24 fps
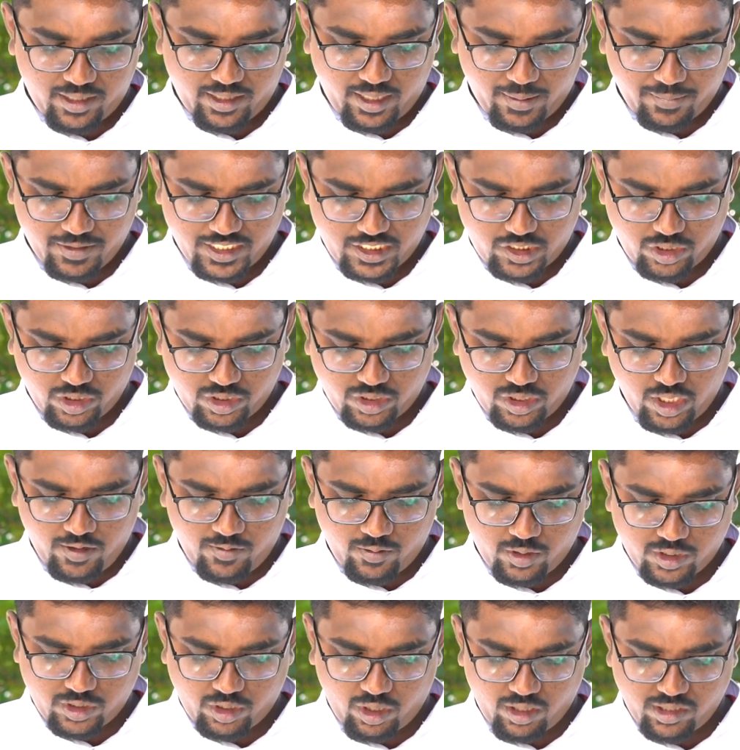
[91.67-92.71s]
Damasus
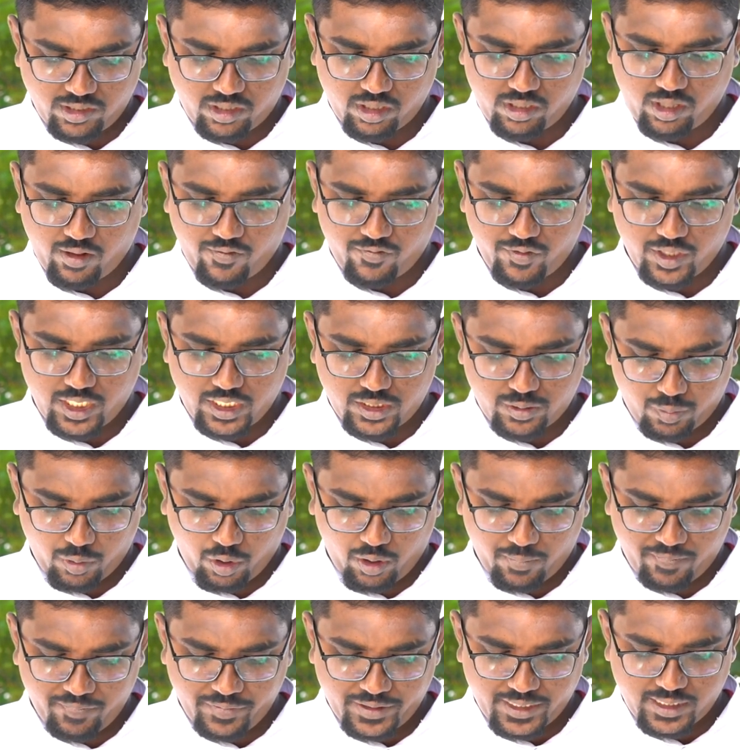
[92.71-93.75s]
was also the first
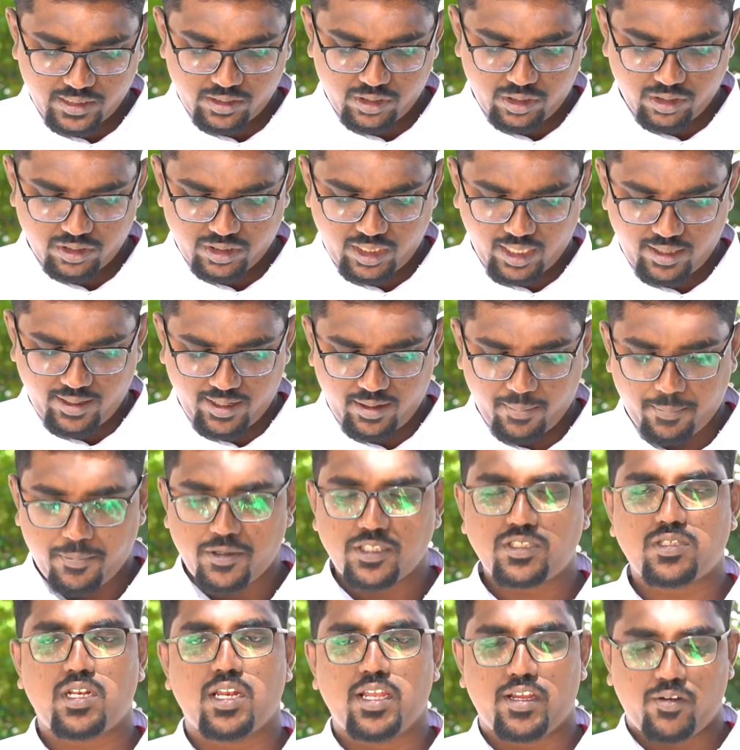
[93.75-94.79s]
pope to send an
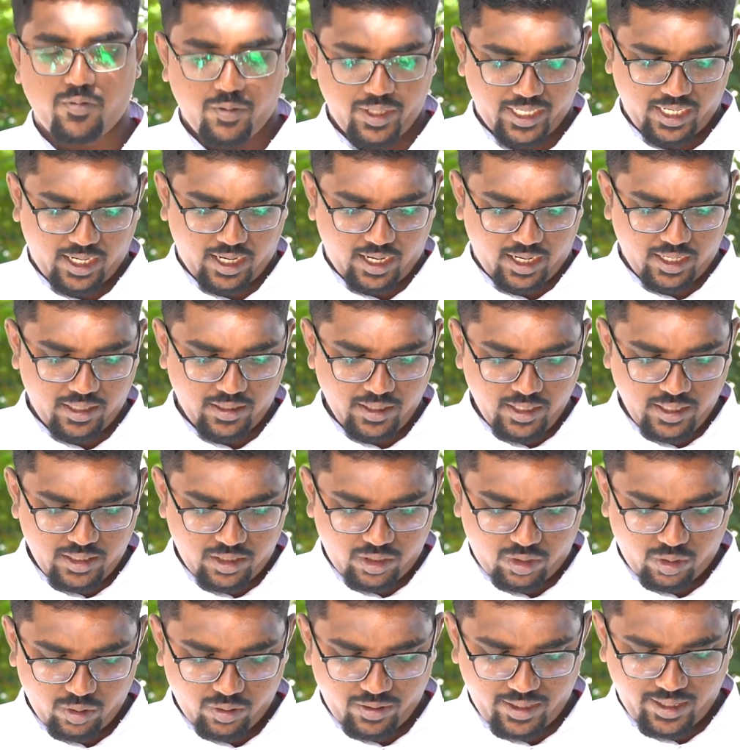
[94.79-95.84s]
apostolic vicar
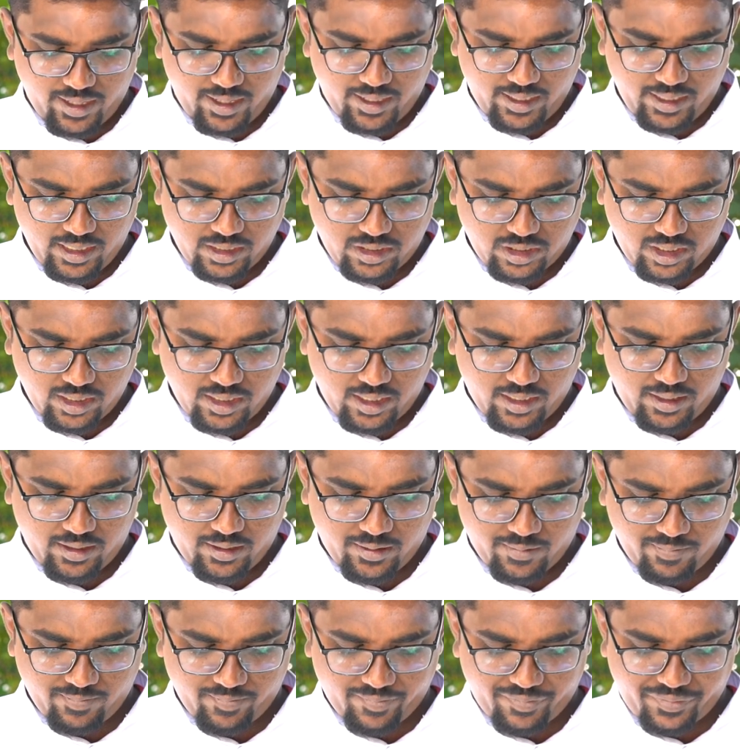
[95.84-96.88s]
to
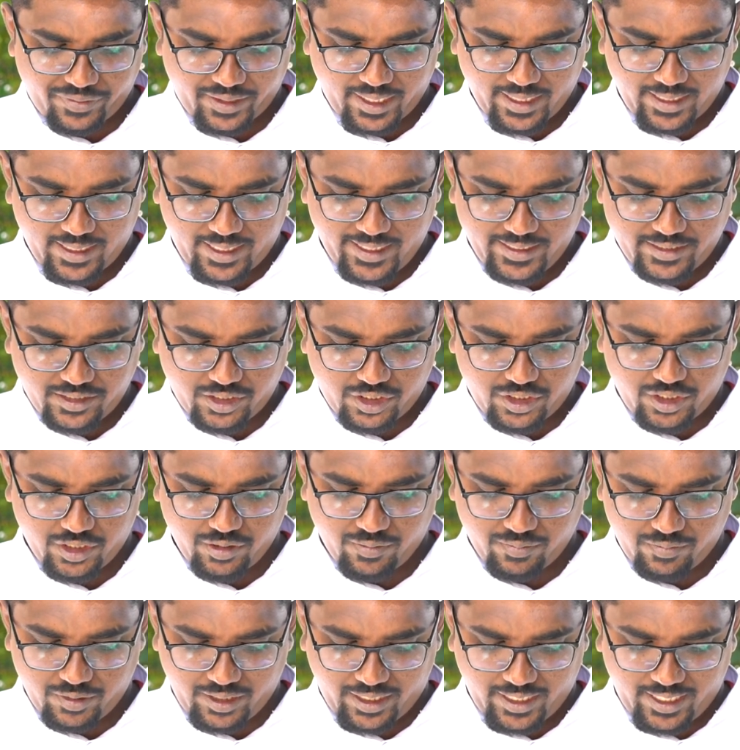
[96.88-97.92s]
Eastern
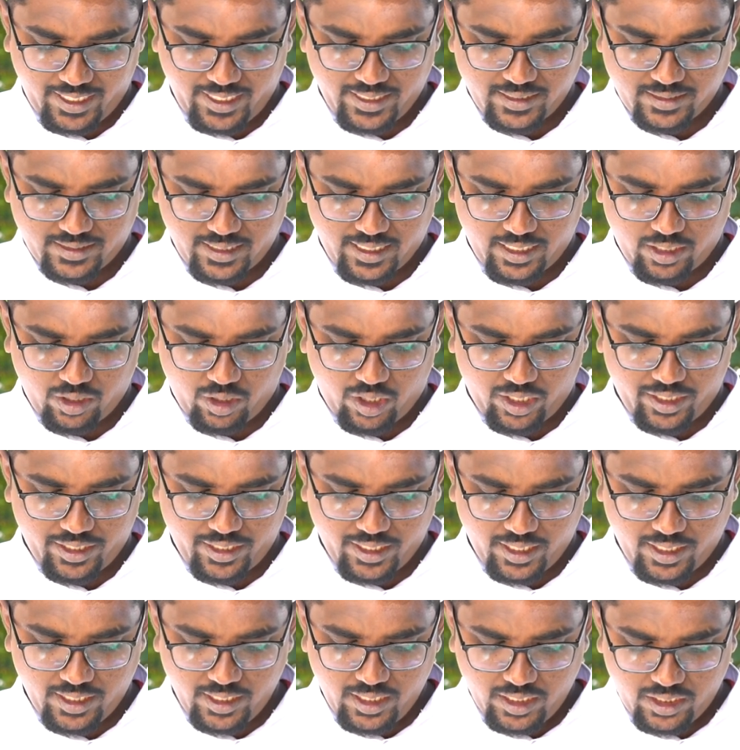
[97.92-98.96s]
Illyricum, Greece, in
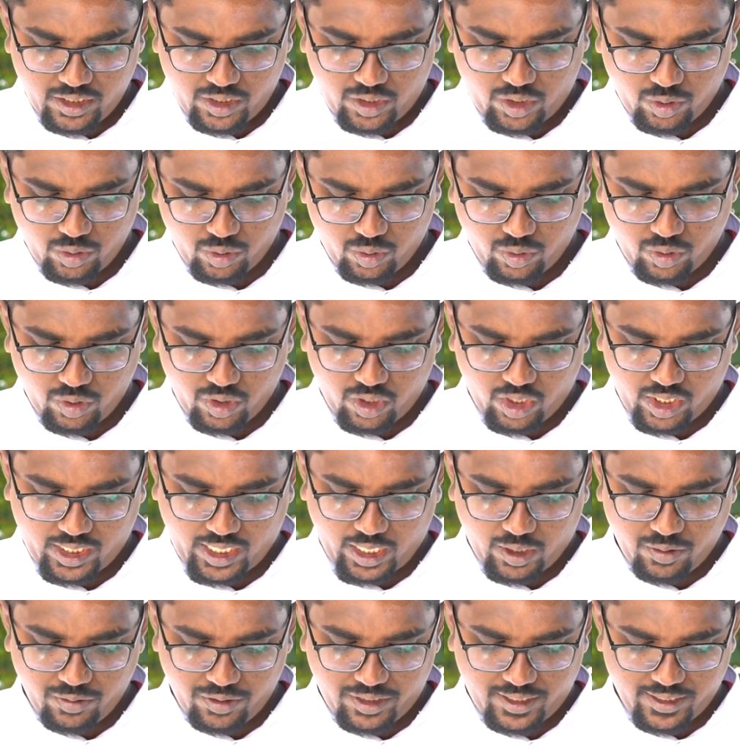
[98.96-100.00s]
order to
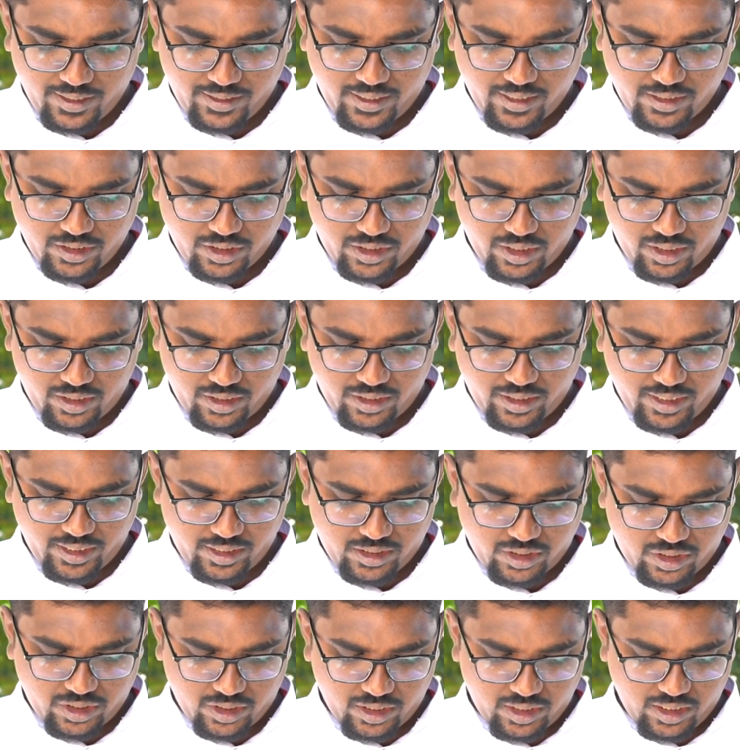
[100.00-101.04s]
counter the
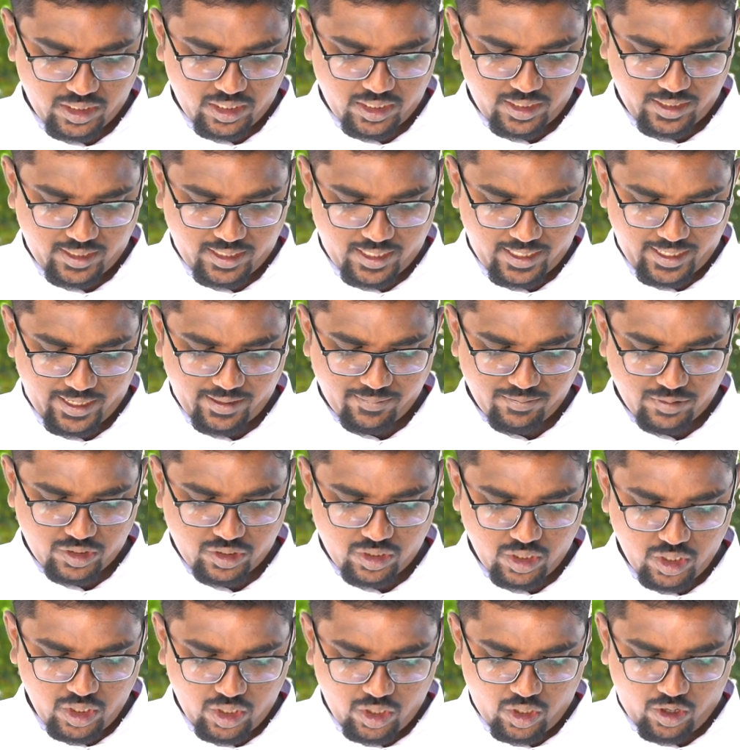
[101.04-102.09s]
jurisdictional claims
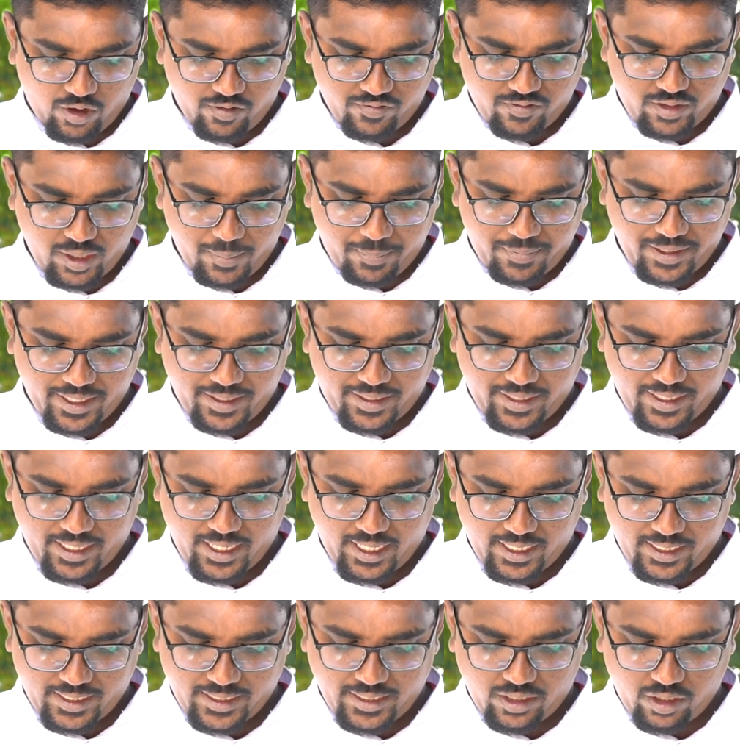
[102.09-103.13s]
of the
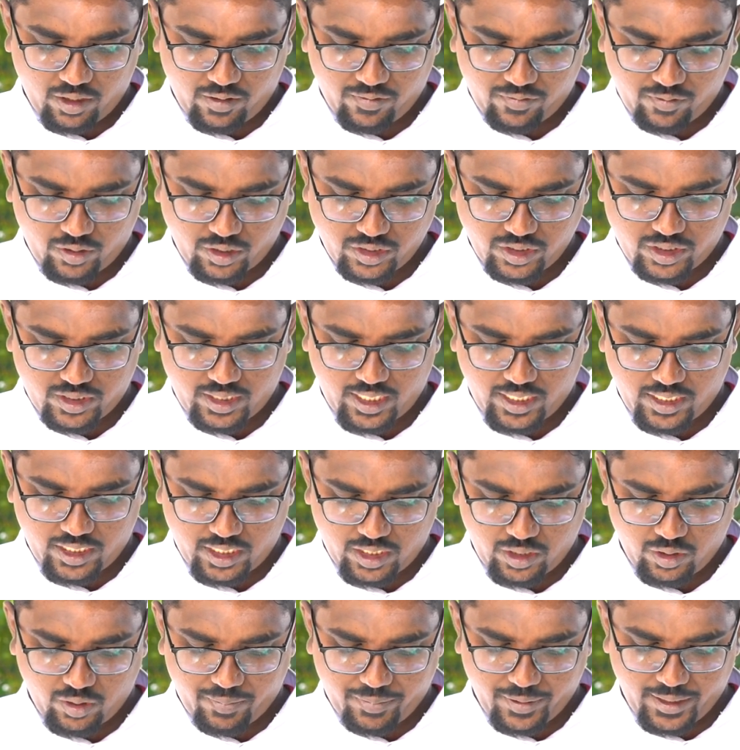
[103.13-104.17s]
Patriarchate of
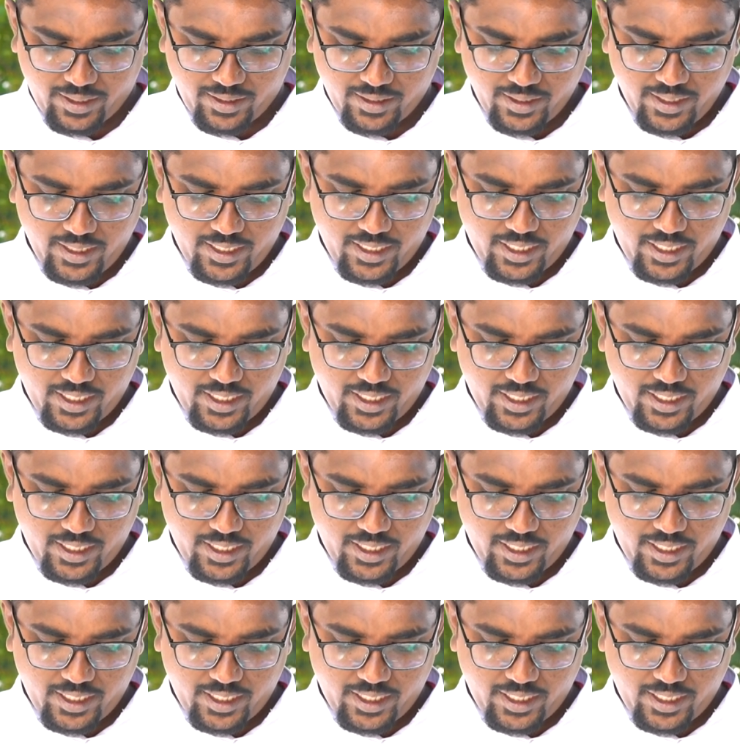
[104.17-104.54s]
Constantinople.